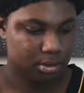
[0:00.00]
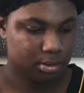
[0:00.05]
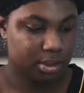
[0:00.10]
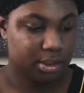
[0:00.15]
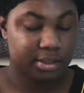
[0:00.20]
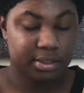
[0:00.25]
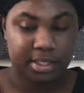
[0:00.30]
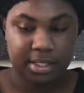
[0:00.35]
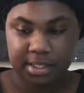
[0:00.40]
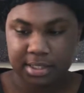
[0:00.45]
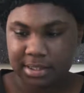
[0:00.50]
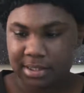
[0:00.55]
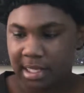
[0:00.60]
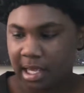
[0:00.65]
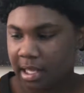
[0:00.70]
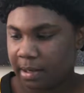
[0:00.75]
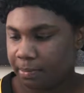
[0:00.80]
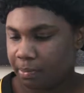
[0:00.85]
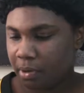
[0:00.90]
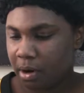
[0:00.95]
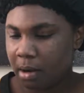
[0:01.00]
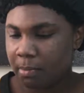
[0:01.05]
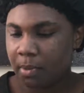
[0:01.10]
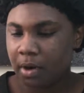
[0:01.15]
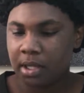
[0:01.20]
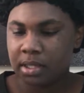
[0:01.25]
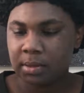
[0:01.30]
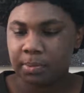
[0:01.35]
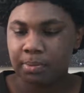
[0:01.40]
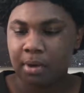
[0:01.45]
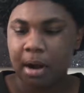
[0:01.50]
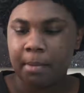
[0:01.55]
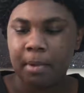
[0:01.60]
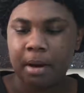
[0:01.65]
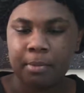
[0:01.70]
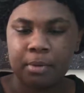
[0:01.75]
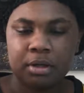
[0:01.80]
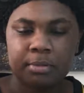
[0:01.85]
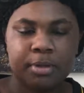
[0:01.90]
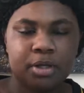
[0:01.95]
the NYX side primer, and the primer
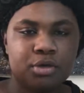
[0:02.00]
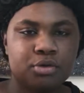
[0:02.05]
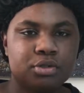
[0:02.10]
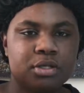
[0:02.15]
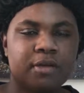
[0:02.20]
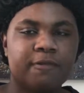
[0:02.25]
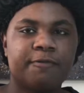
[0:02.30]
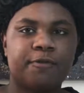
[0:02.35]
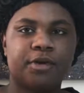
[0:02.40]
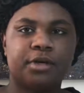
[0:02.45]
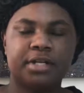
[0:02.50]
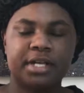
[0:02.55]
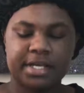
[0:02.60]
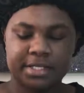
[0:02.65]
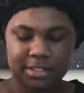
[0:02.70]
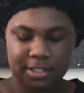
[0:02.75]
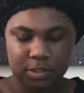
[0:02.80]
I'm going to be using for NYX